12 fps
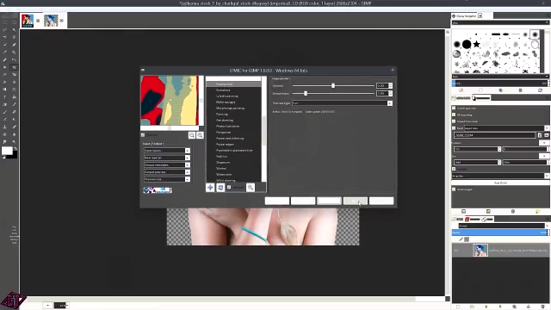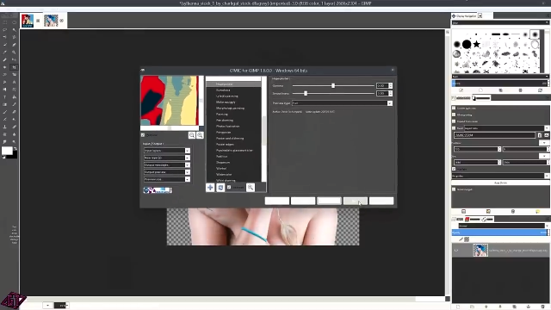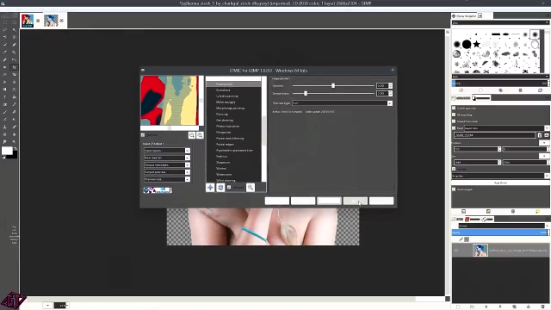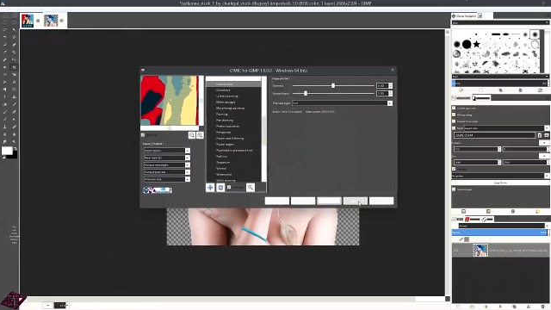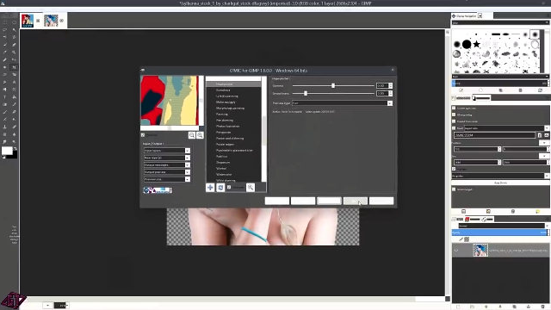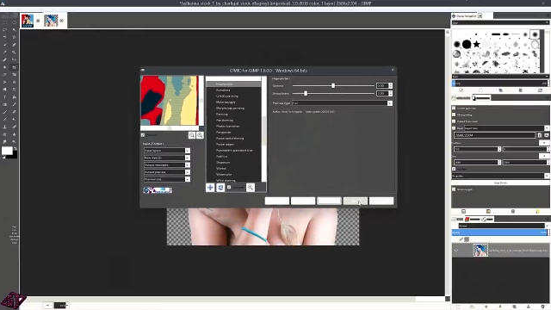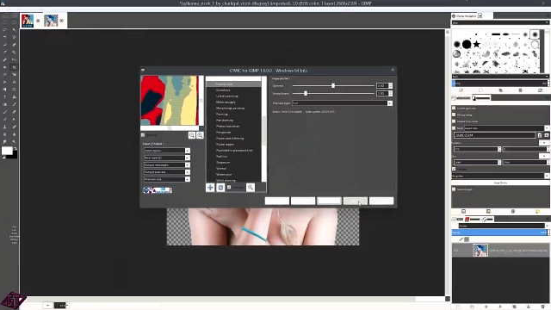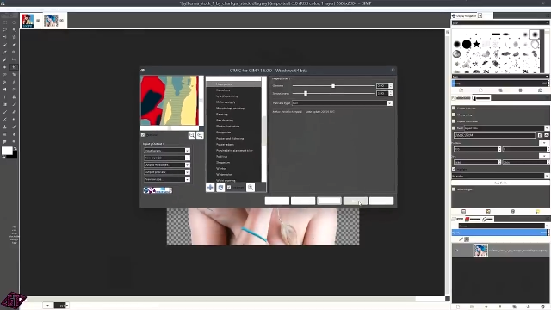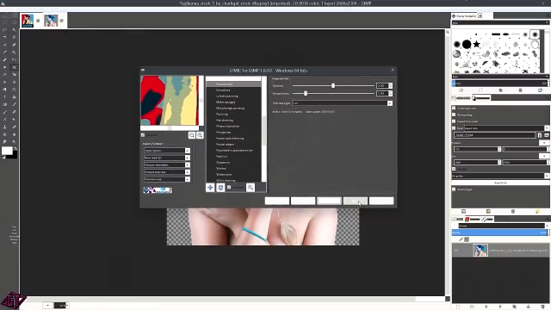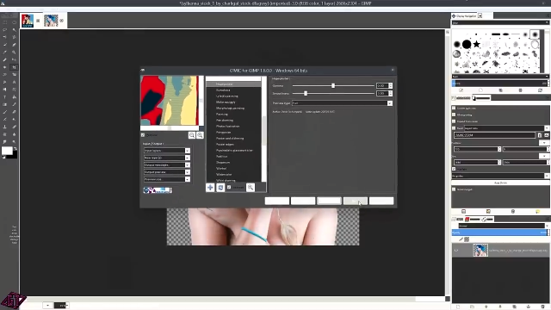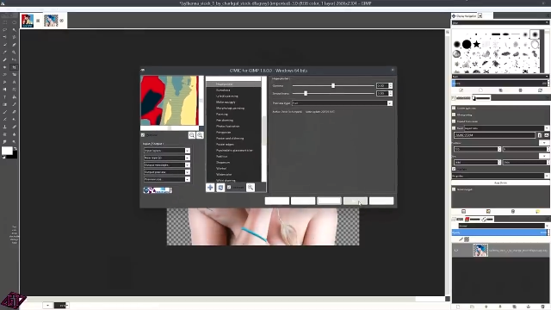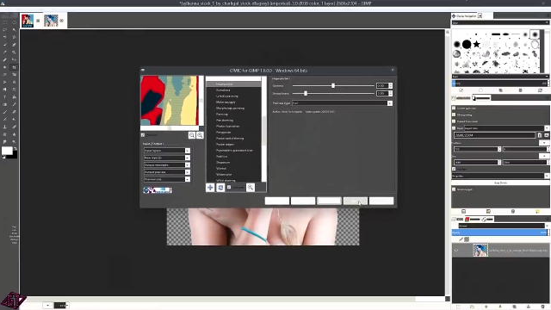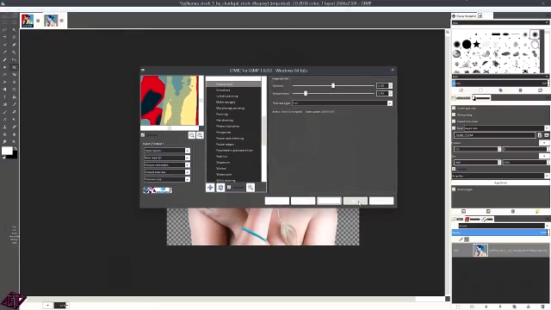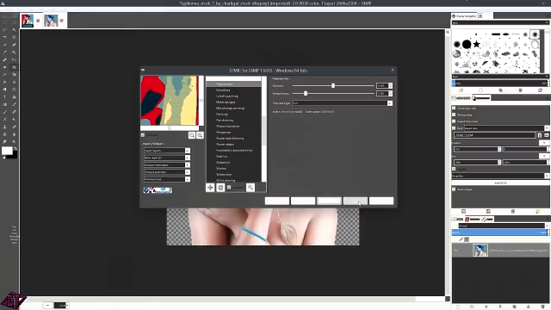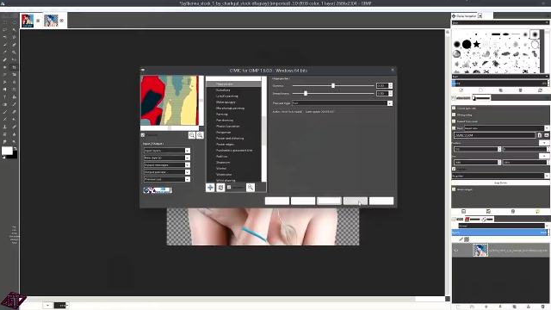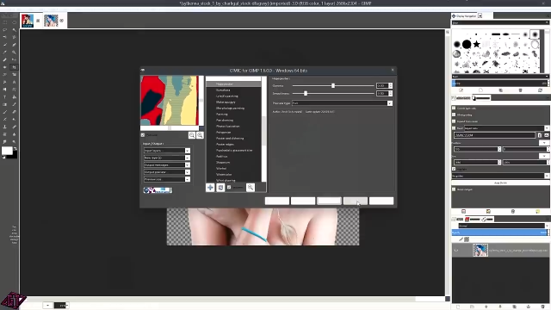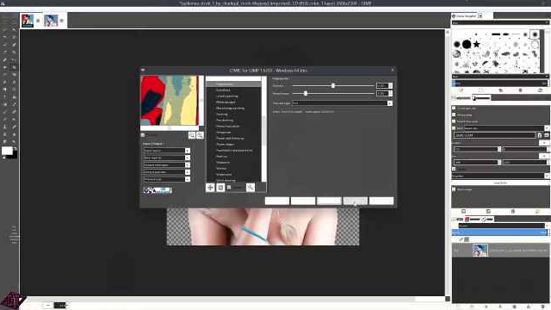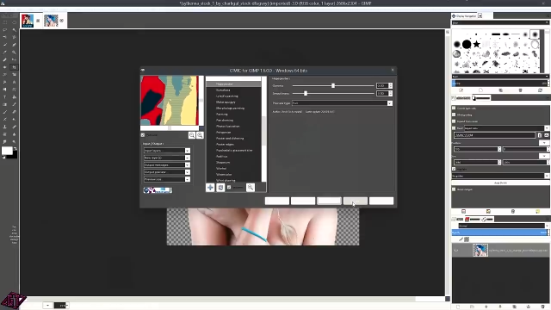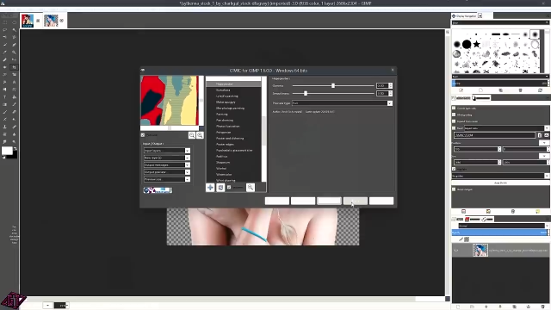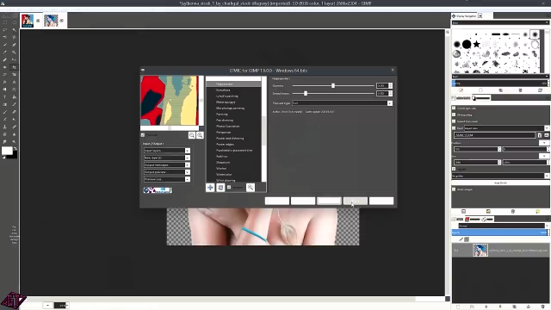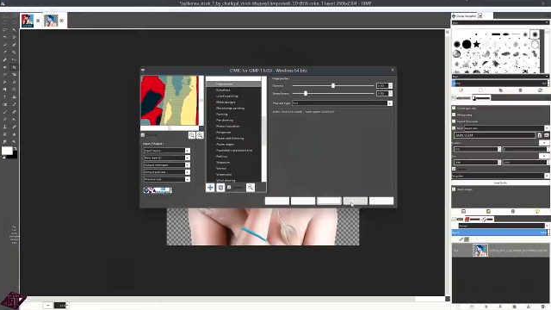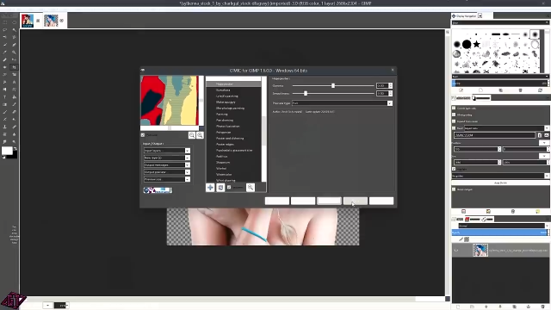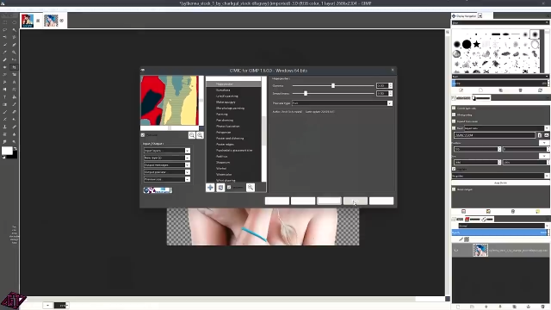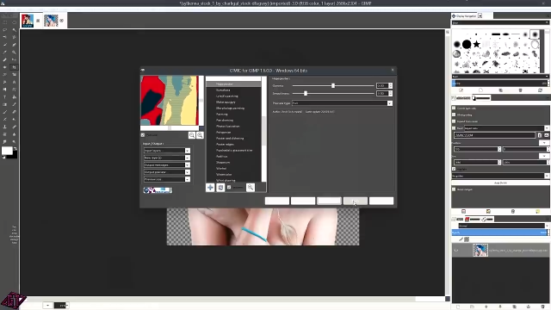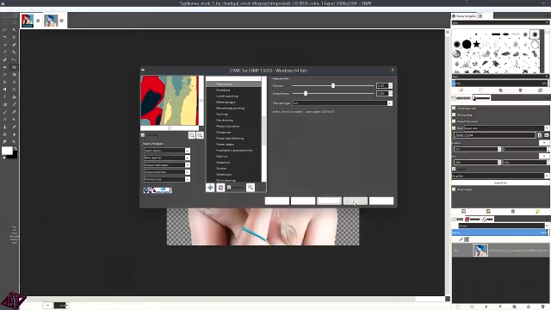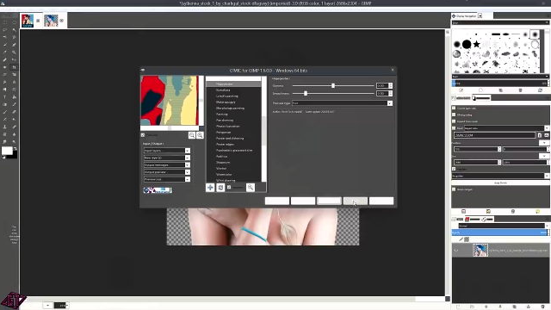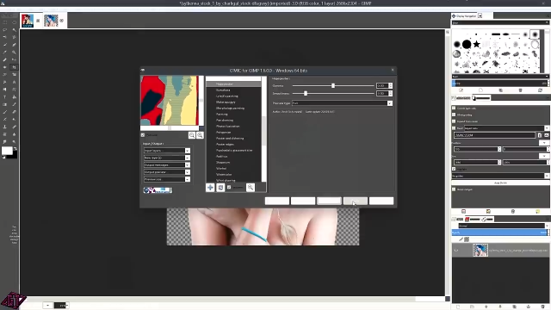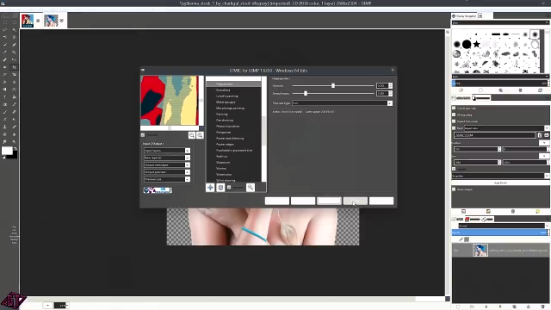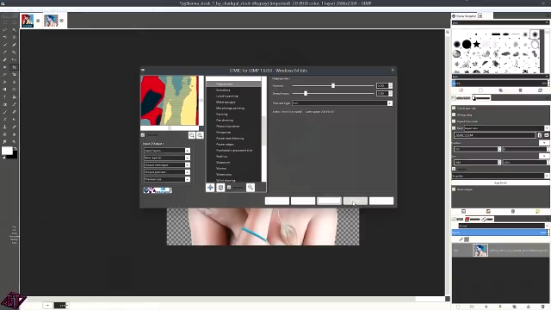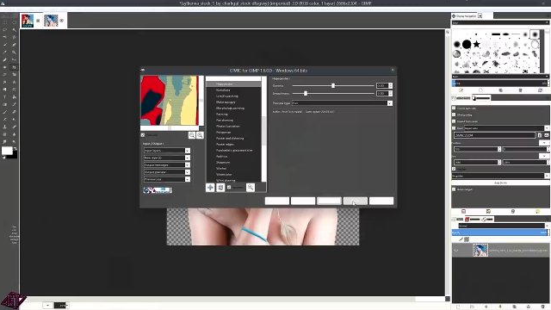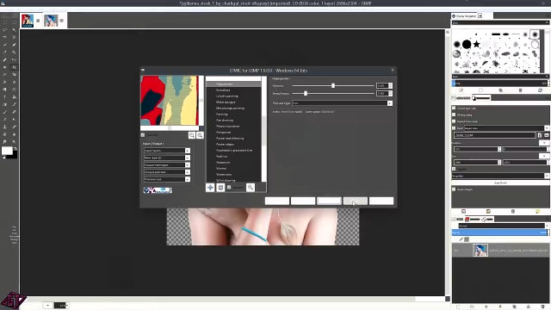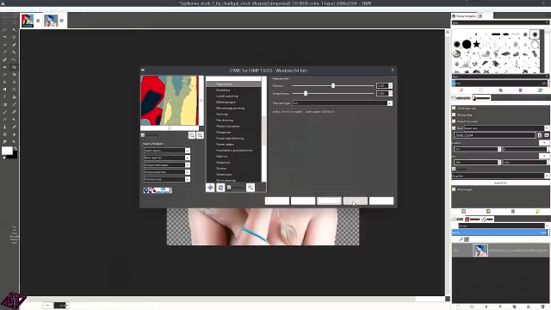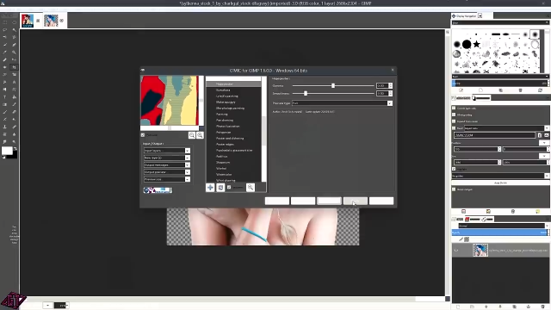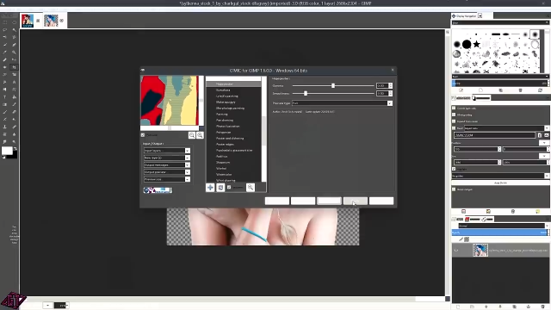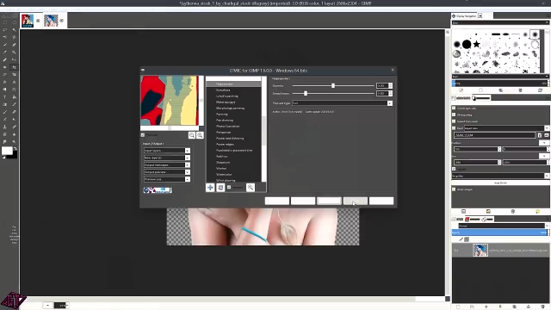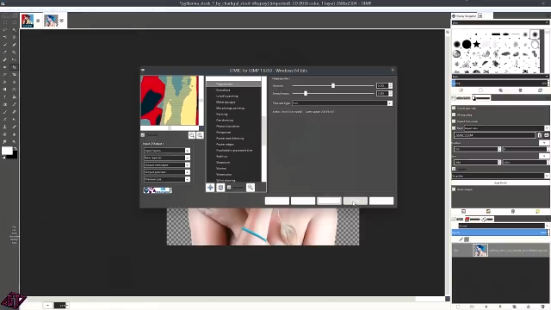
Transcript: No face is visible, so there are no lips to read.